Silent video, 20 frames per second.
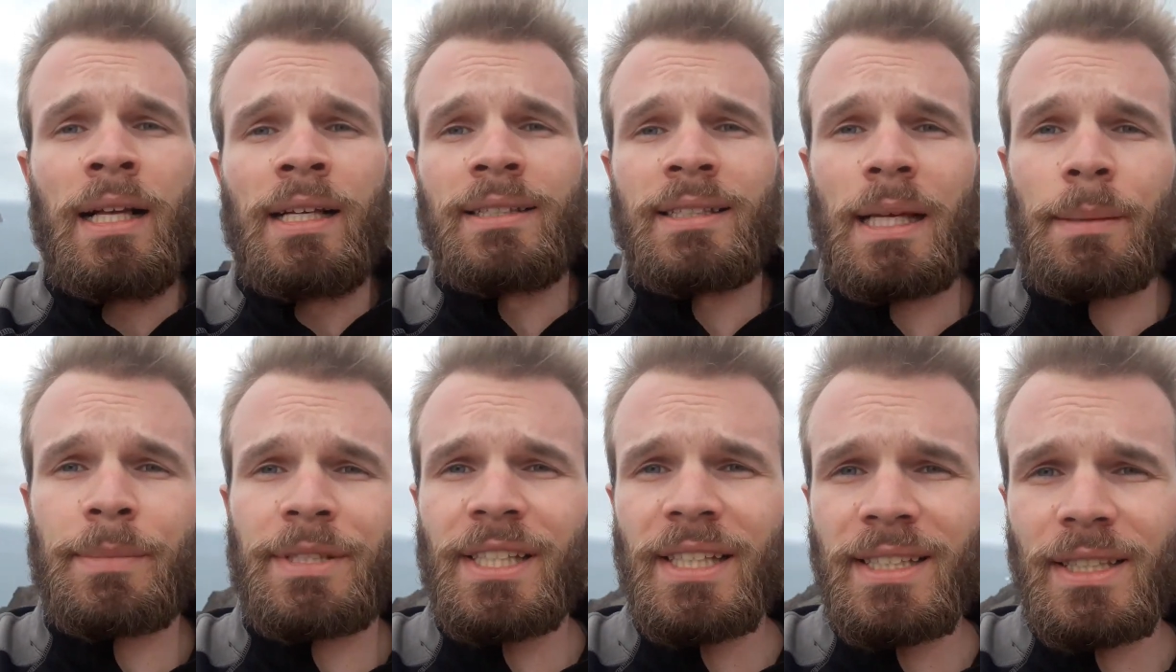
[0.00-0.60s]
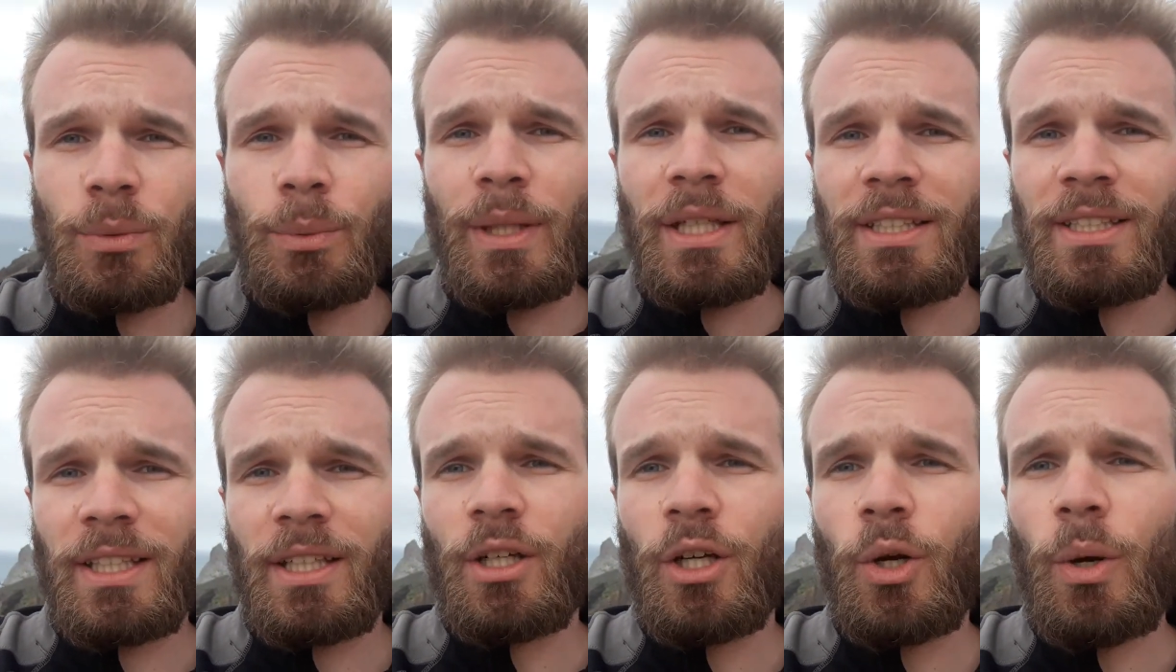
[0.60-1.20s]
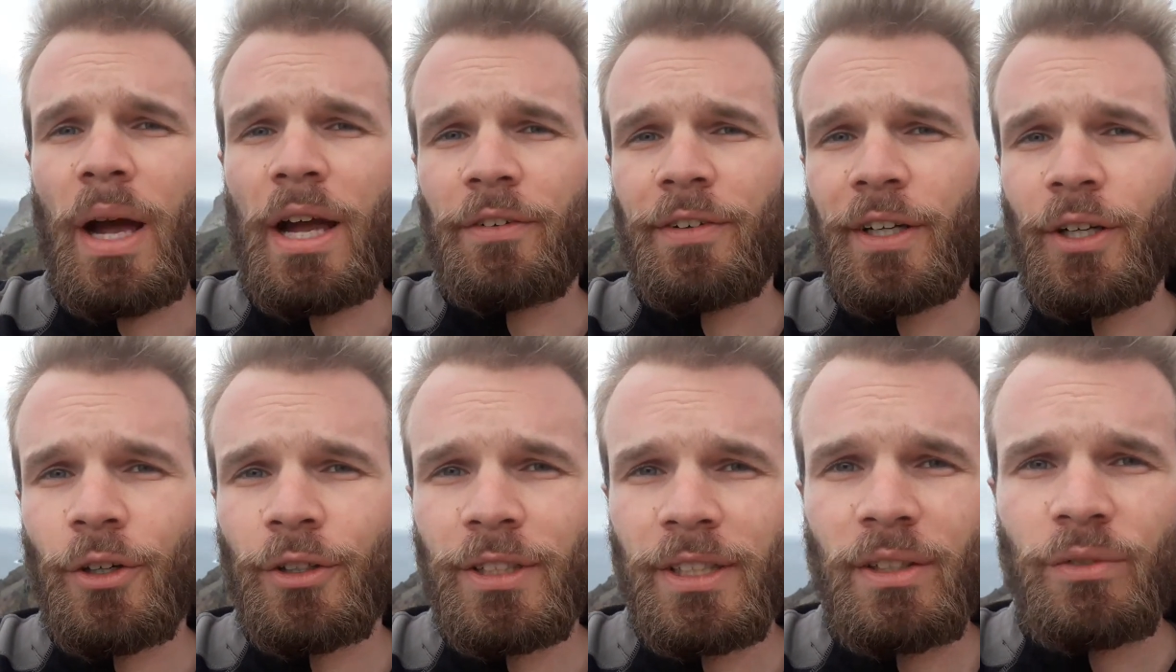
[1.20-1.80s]
Some 6 weeks ago I
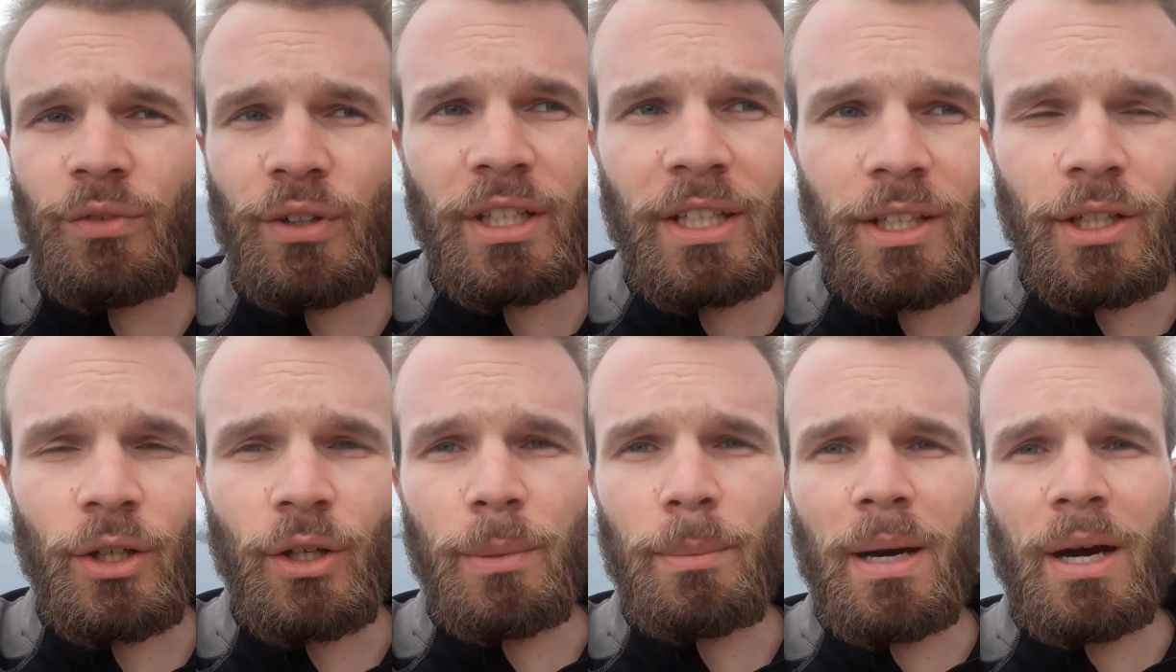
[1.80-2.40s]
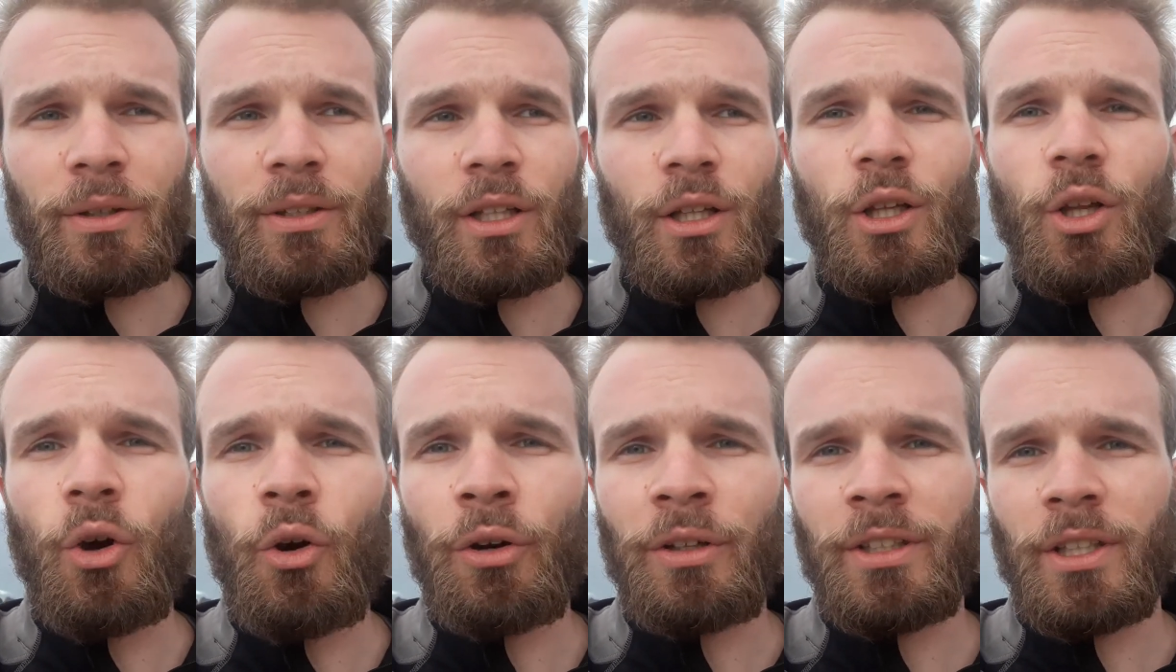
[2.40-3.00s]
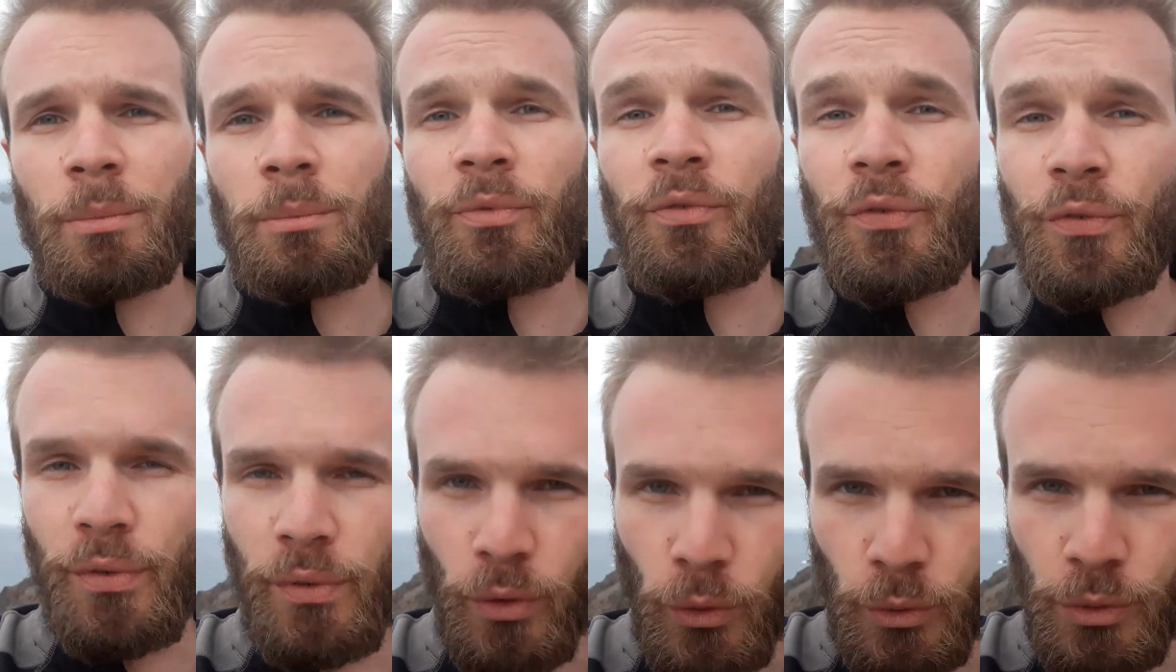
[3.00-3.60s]
recorded a video about the long-term
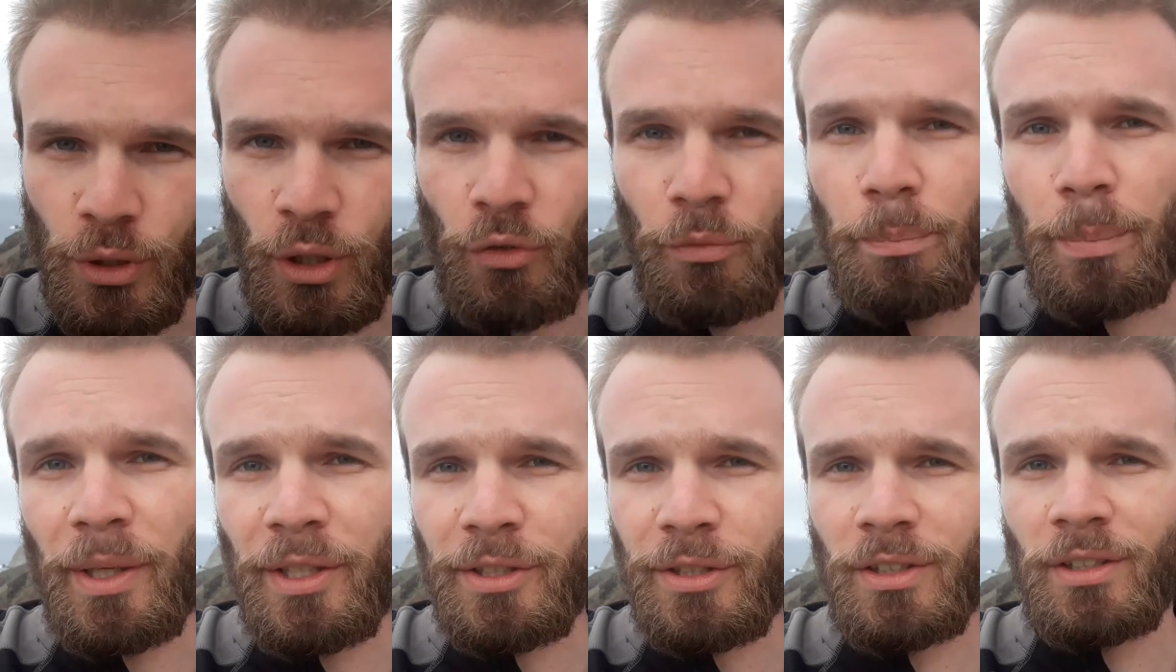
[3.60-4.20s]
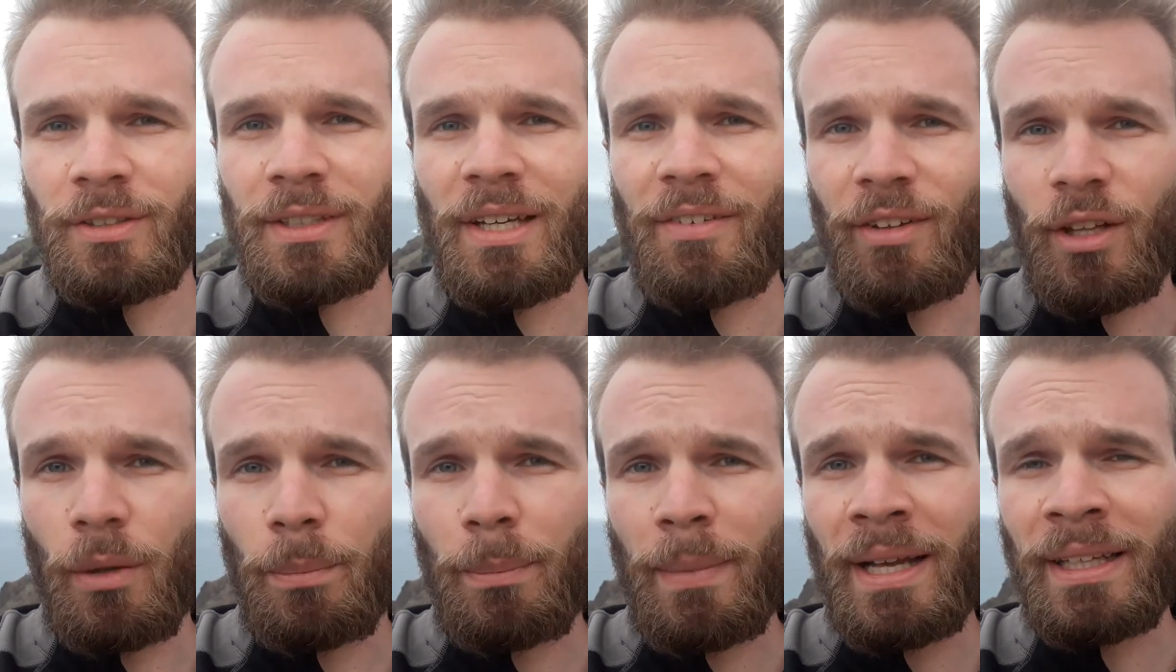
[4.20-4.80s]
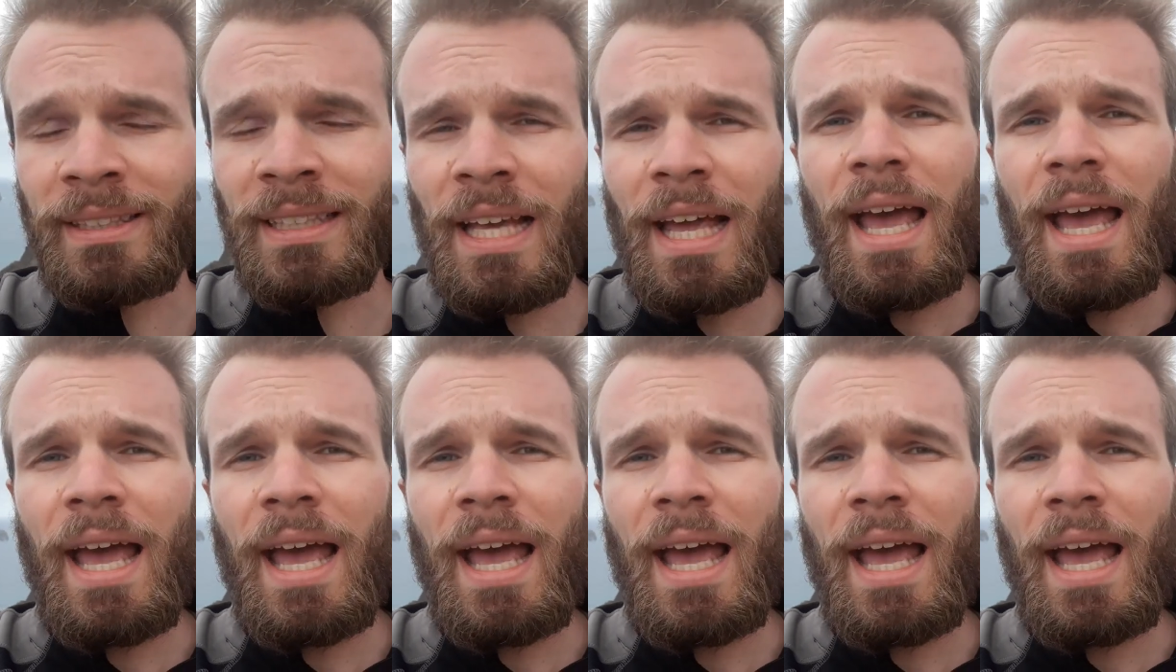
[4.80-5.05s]
fruits of personal development,